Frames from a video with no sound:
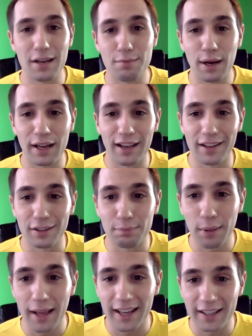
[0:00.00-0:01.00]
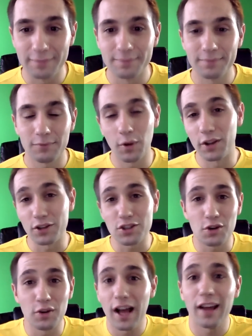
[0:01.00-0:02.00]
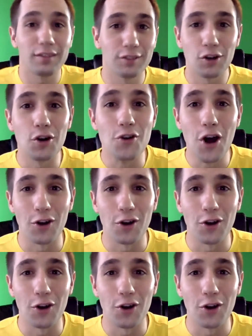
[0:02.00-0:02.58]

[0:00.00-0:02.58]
anybody on the planet. Whether it's true or not, who